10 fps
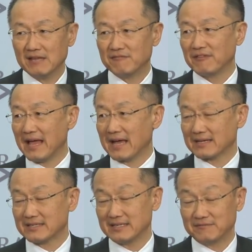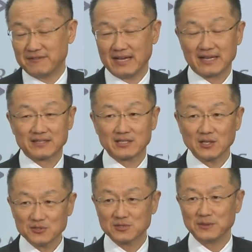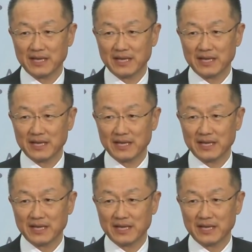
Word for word: In fact, in fact, the closer we